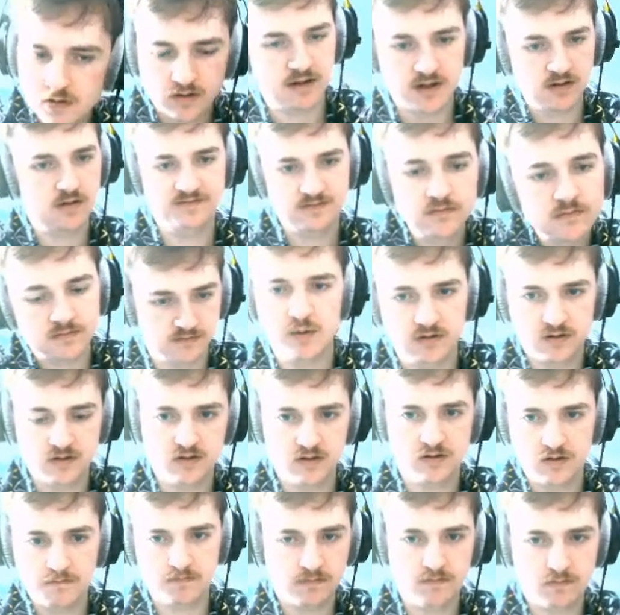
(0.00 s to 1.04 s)
here,
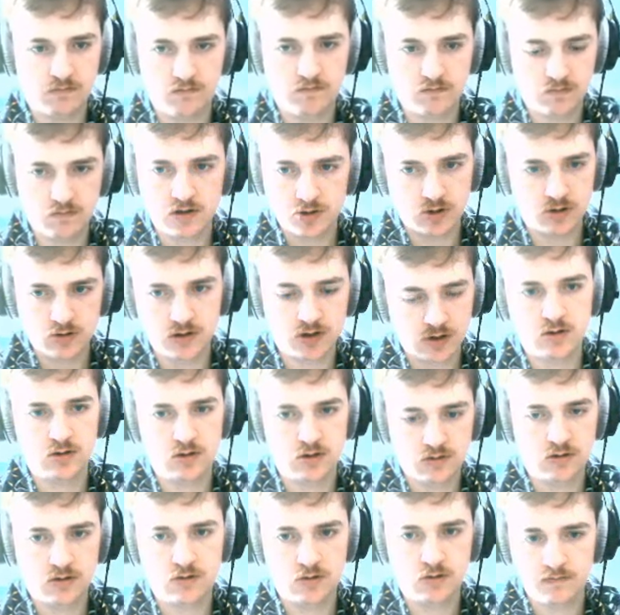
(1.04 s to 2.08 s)
as you
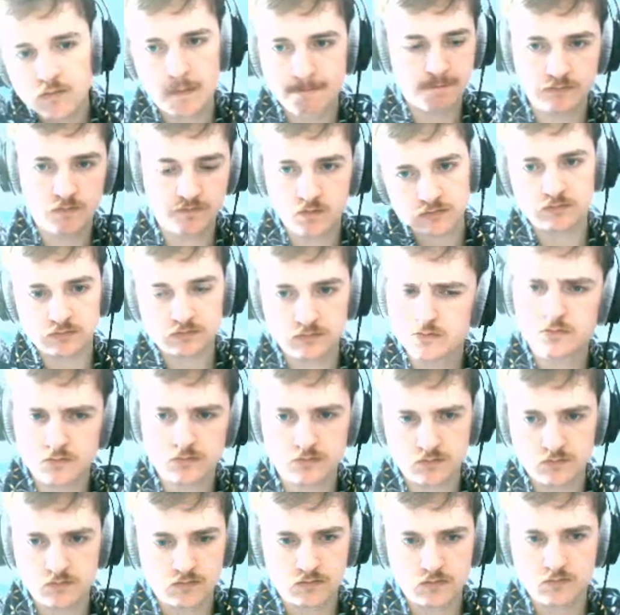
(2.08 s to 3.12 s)
see, I'm just so
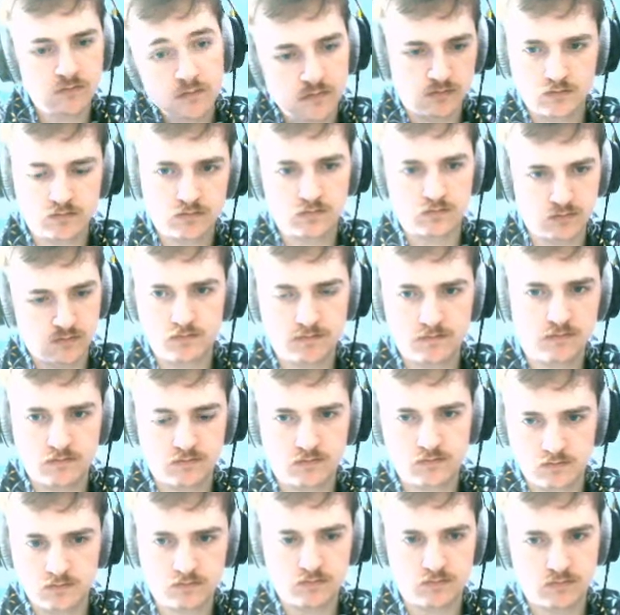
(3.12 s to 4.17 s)
focused
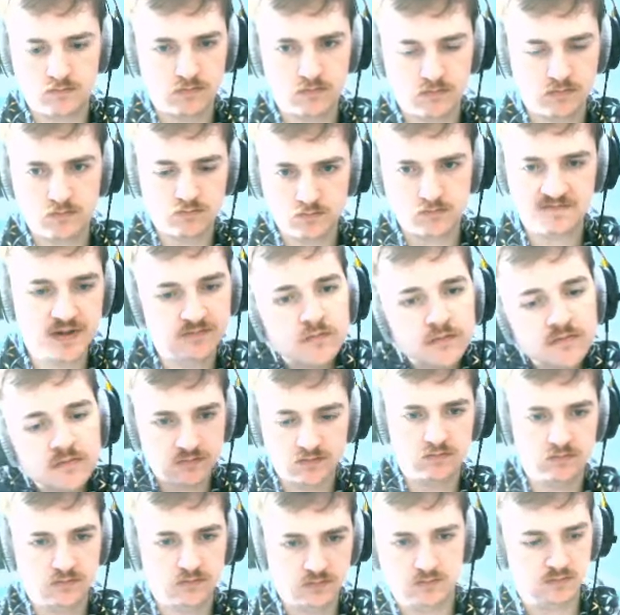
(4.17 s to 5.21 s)
during all of this,
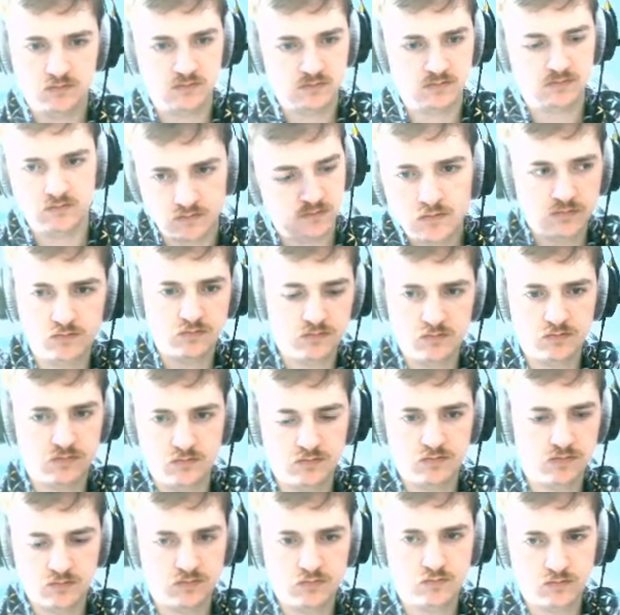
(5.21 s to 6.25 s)
but I'm just
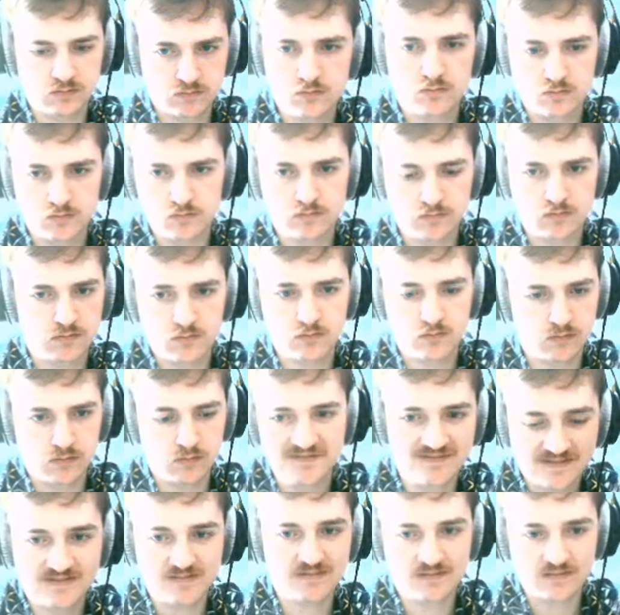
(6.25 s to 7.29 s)
keyframing
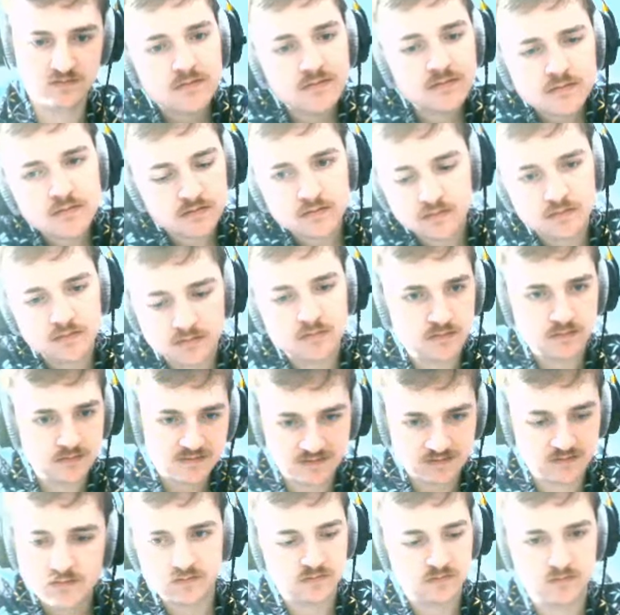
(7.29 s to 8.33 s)
all of the mouth
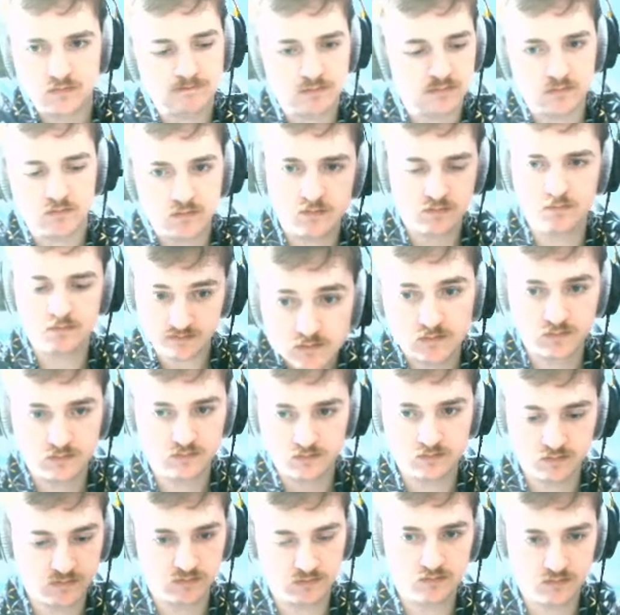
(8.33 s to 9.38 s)
shapes. I'm just doing the lip
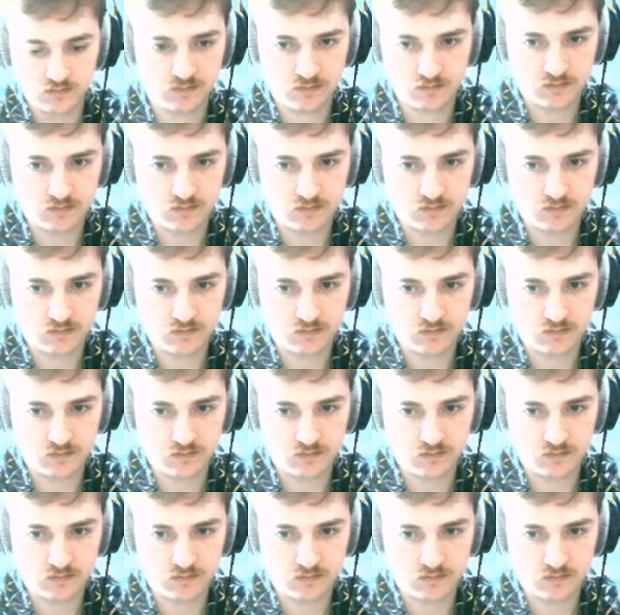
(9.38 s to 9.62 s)
syncing